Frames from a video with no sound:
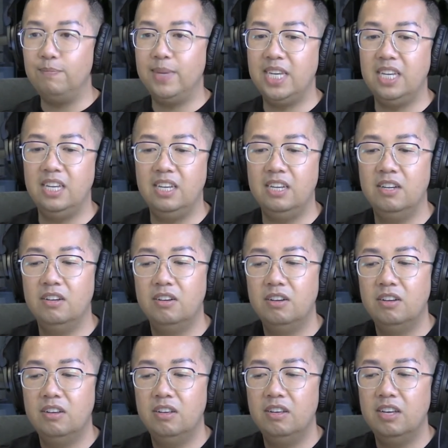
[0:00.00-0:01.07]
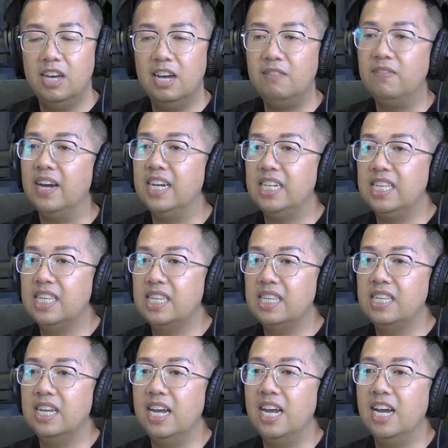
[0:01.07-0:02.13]
gave me
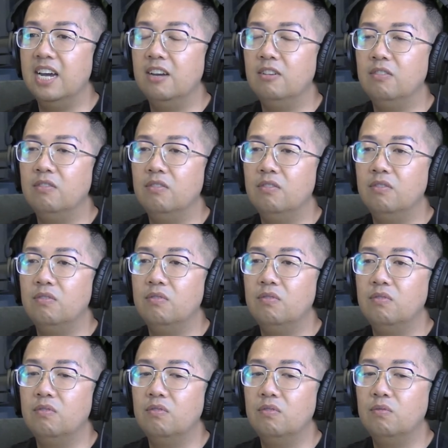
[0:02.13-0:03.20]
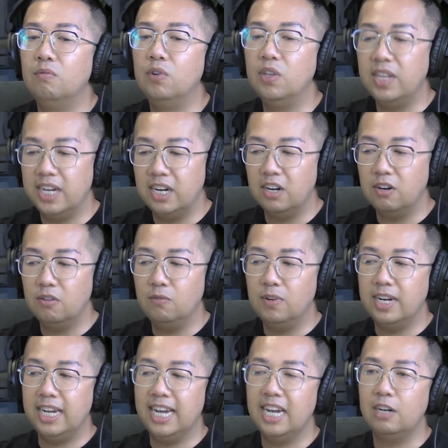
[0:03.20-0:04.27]
advice and were
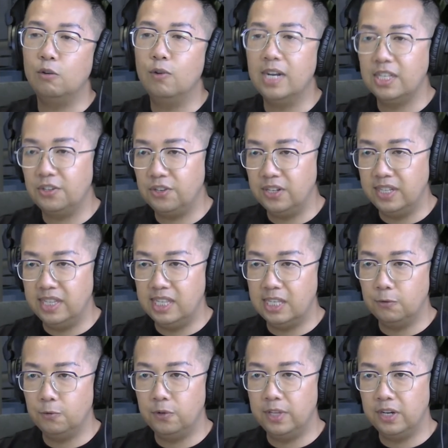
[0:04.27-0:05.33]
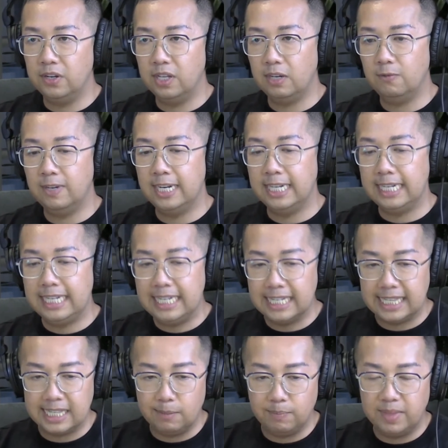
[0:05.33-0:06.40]
there when I had questions, and were there like when I
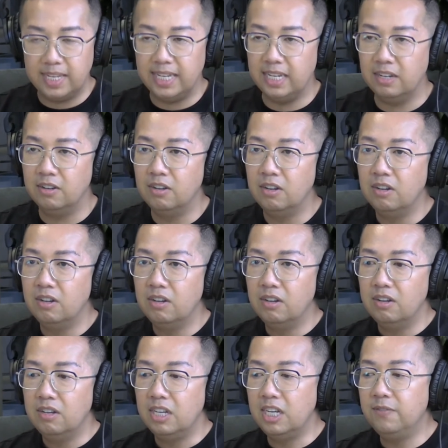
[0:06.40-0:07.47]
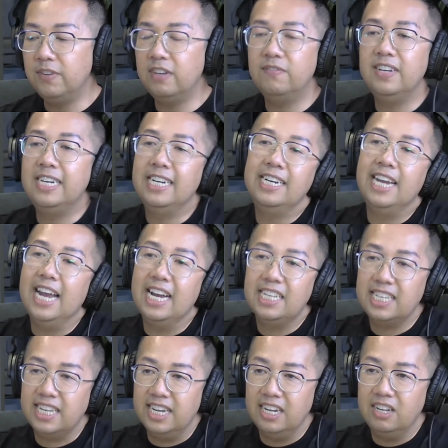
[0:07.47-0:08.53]
needed something. Even if I
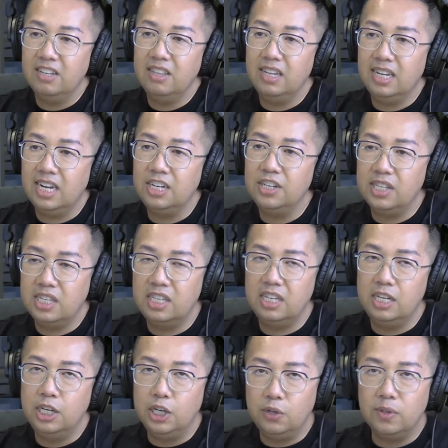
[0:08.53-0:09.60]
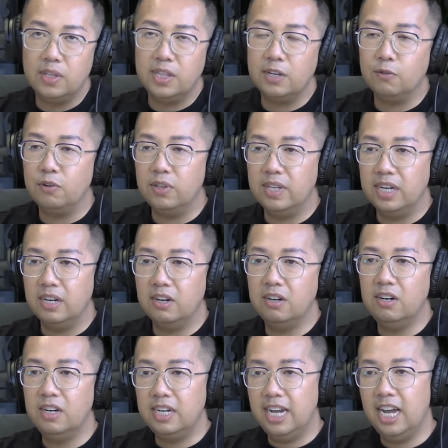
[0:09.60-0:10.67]
didn't ask it, like I just knew that they were
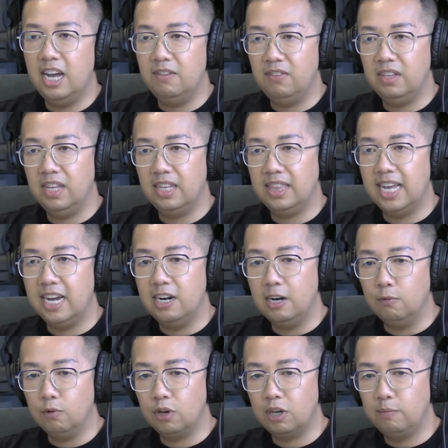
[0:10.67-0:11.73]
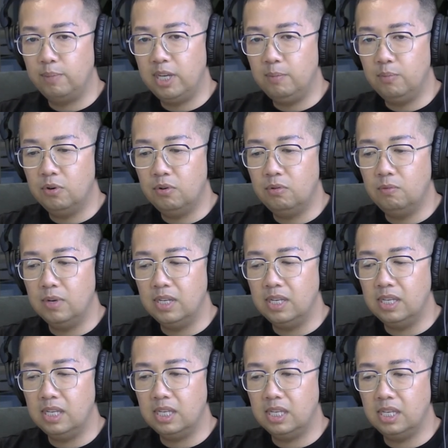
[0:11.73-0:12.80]
there, and having like that network of people
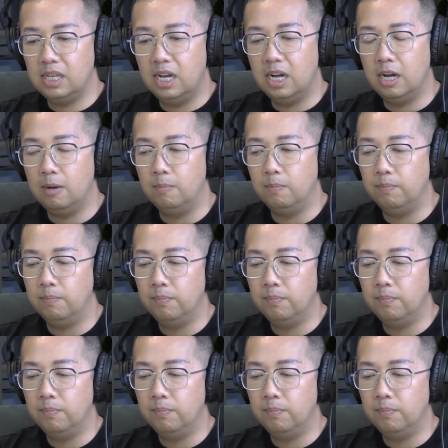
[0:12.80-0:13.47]
was